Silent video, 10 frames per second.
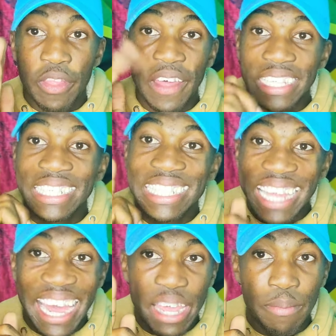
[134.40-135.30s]
That's the
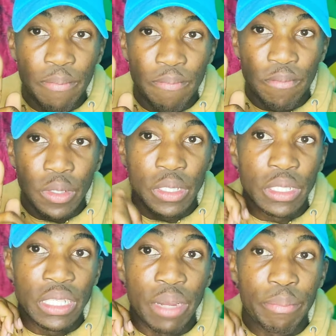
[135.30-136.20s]
time
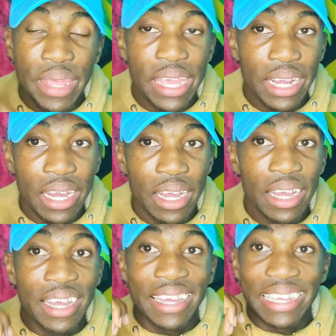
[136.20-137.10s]
Jamaica
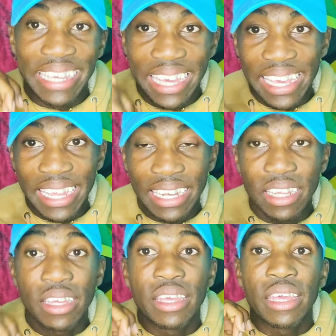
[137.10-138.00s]

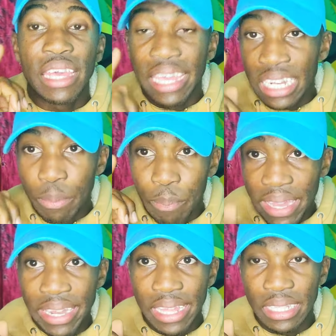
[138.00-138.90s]
gained
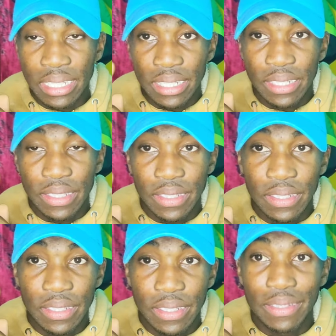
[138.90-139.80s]

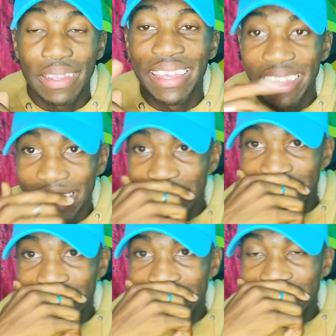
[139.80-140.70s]
independence.
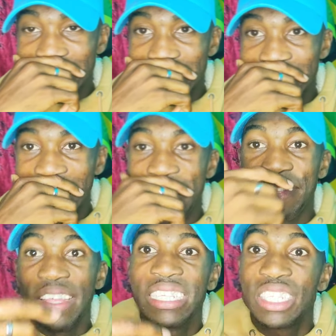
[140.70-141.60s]

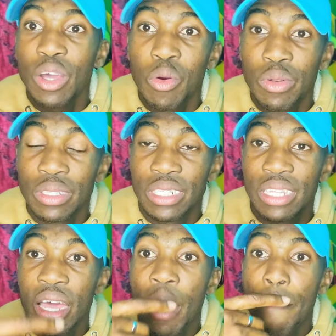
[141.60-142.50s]
And this
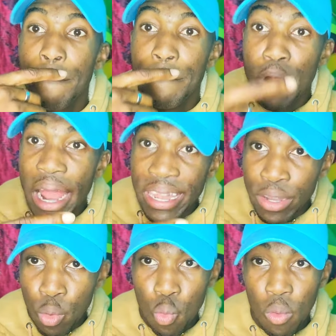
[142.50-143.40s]
sounds
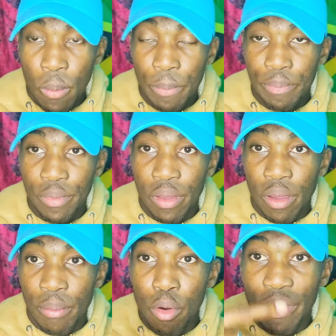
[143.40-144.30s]
brand new.
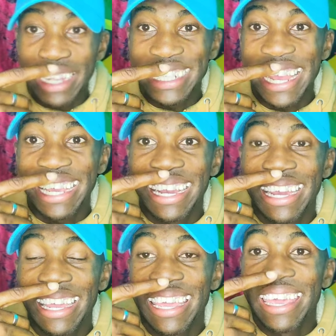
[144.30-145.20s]
Bro, that's like
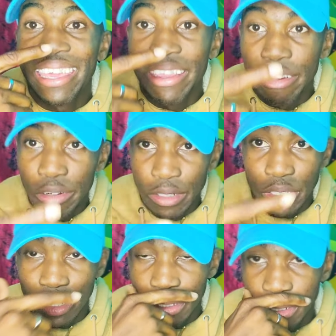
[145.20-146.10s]

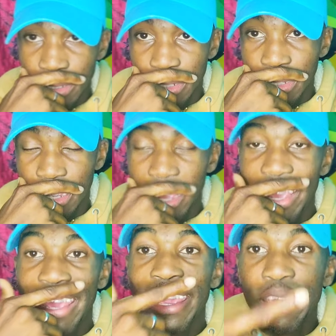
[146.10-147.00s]
years
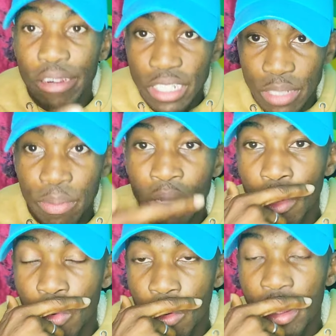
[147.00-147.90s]

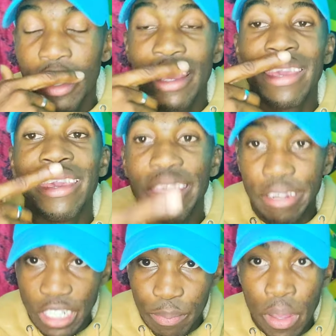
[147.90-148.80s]
below,
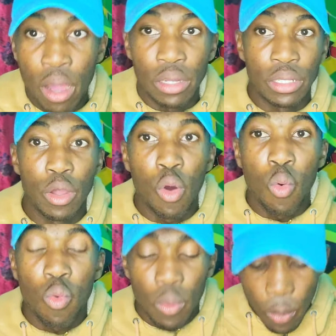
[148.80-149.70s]
years beyond now.